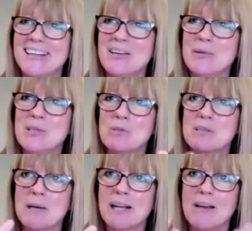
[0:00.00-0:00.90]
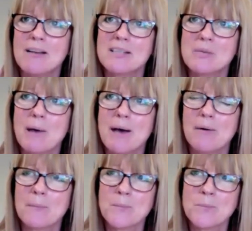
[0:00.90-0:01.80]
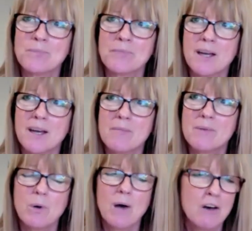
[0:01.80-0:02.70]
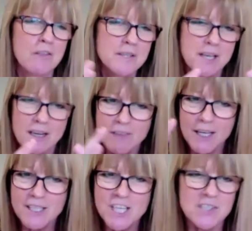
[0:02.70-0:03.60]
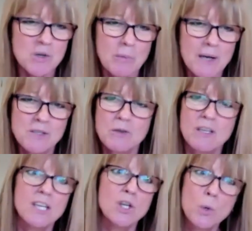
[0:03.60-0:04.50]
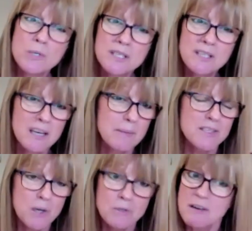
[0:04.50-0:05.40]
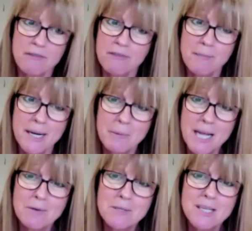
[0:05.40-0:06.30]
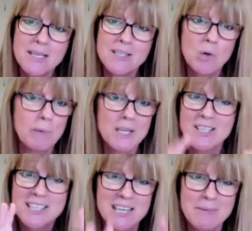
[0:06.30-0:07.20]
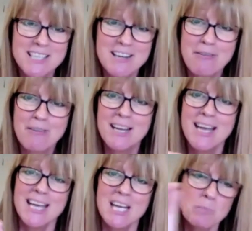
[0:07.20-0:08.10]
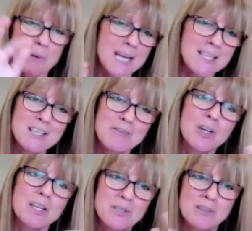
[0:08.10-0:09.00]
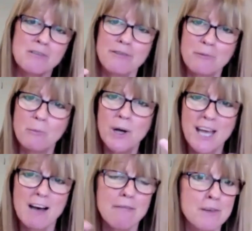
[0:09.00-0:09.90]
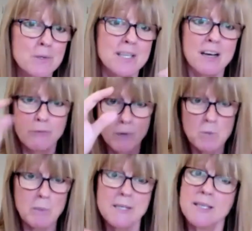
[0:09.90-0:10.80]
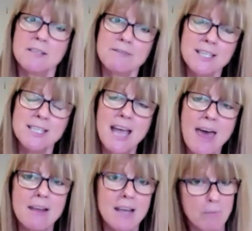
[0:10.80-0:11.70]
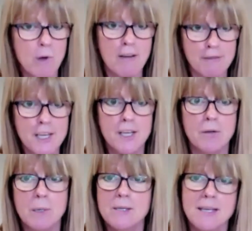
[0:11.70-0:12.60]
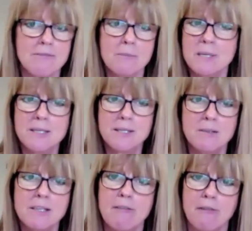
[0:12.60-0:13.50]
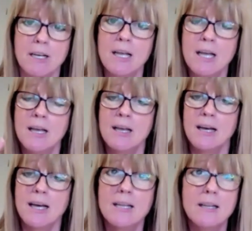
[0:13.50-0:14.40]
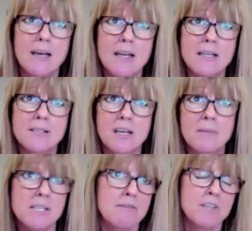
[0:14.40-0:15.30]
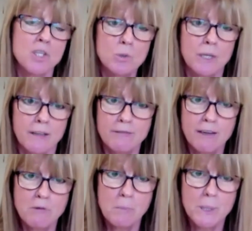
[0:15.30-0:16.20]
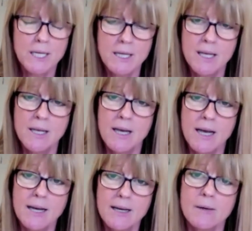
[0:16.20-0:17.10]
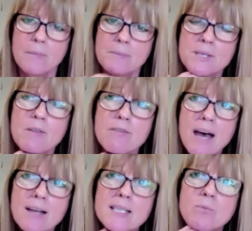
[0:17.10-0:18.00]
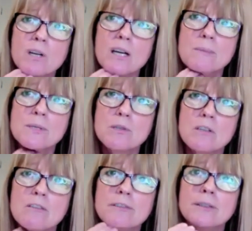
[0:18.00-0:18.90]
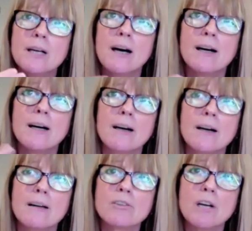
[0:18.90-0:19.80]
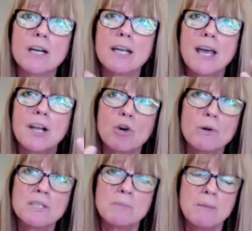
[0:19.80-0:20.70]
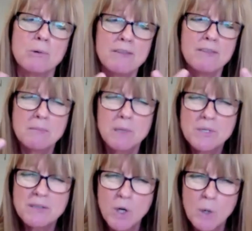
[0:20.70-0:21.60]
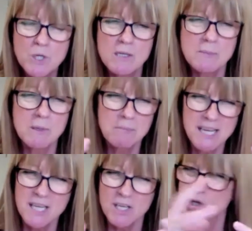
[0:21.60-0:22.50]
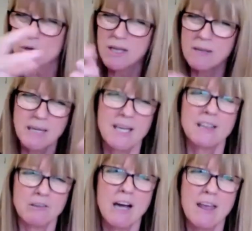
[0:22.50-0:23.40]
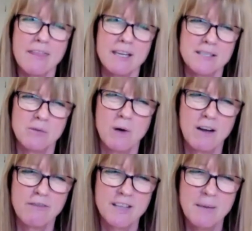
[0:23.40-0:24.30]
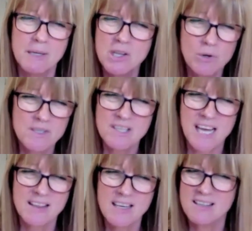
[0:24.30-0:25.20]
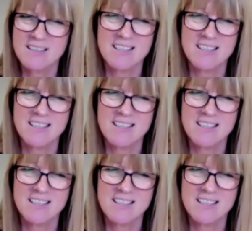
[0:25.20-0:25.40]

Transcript: i always talk to my clients about um, your health is kind of like a jigsaw puzzle yours is going to be so different from anyone else's your picture's going to be different each piece you've got to sort of work out for yourself which pieces fit together and work for you because everybody's so different and and it's going to be a different toolkit for everybody um, so that's what I'm sort of uh, trying to get across to people, giving them lots of options, but making sure they're picking the right things that work for them and not saying there's